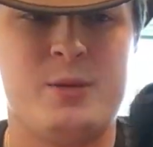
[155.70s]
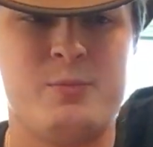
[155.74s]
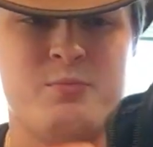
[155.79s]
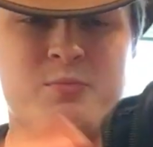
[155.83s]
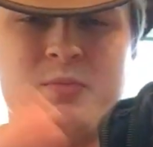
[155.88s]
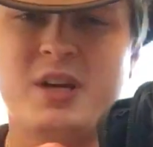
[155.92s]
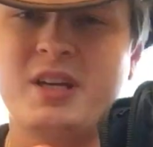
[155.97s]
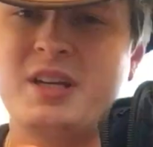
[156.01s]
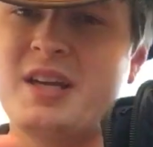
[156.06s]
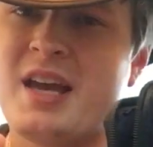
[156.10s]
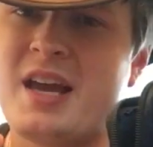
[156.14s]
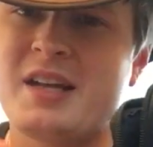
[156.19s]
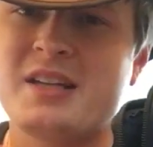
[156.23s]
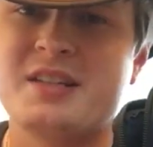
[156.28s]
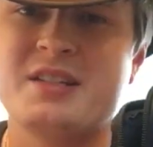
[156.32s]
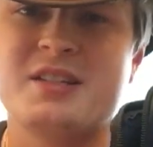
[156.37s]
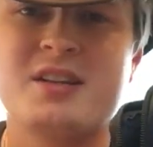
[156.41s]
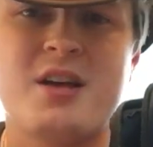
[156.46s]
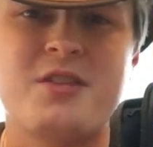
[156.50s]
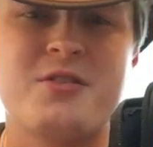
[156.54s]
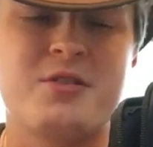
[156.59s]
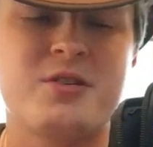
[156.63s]
Again,
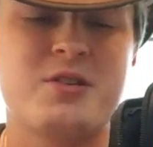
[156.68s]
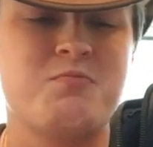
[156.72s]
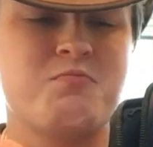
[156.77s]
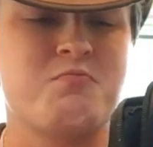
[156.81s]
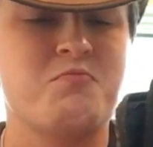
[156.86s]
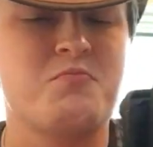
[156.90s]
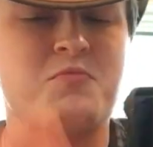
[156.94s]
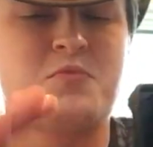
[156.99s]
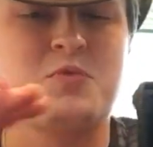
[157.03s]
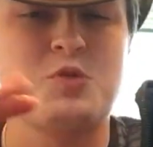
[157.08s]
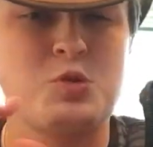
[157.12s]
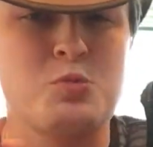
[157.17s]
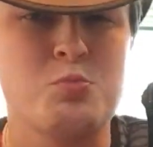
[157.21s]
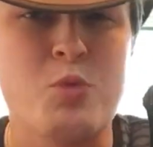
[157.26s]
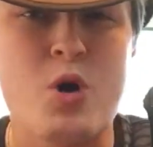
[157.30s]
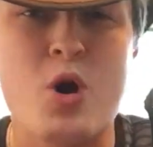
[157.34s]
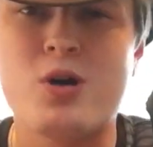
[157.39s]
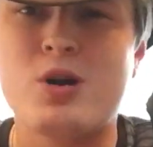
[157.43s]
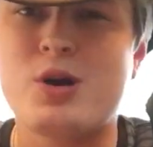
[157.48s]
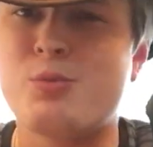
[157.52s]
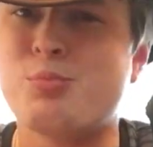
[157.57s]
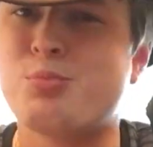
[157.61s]
another
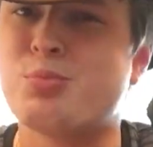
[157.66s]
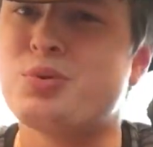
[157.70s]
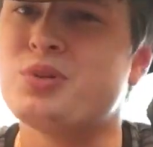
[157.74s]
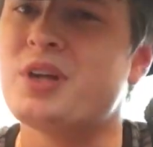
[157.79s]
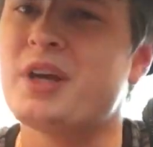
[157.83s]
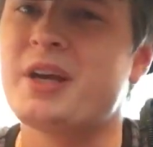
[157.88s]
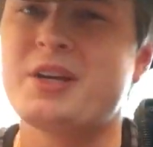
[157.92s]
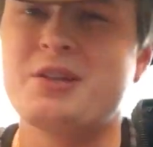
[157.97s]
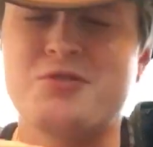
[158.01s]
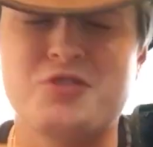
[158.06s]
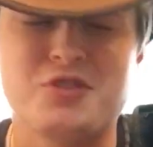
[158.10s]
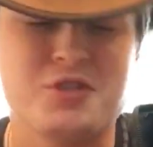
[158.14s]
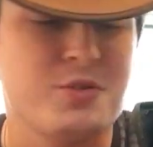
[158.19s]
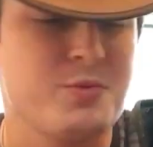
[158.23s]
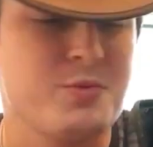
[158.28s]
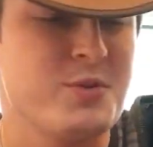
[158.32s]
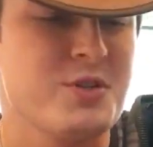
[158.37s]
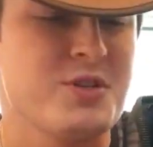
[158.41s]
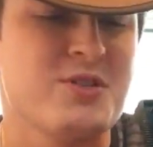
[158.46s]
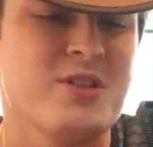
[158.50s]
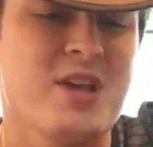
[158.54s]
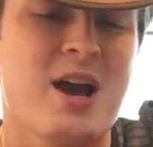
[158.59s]
small complaint, just
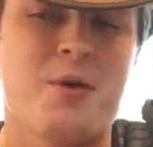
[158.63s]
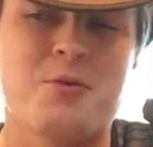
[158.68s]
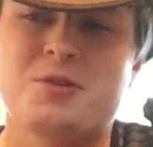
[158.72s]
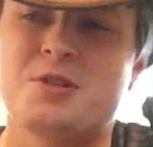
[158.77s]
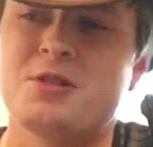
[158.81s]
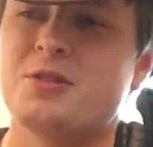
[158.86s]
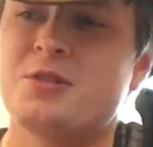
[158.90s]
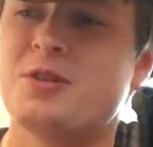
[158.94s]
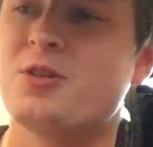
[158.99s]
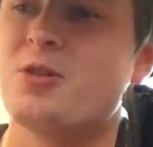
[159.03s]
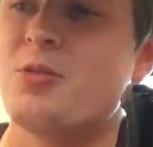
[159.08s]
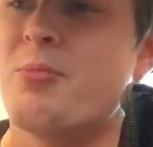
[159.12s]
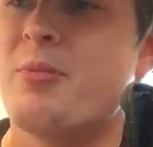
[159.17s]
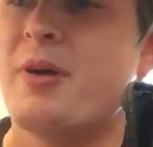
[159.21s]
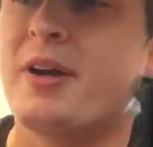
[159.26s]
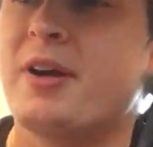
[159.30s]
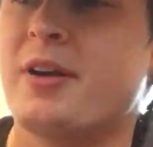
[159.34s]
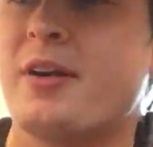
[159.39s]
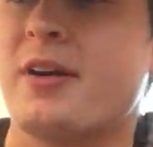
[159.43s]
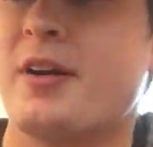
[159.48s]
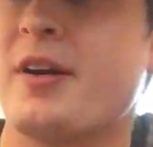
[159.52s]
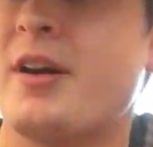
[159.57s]
wish that was a little
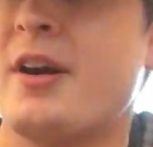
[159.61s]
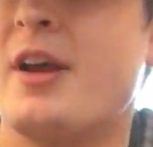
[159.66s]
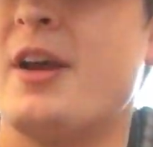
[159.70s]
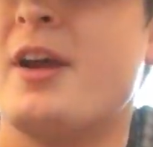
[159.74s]
bigger.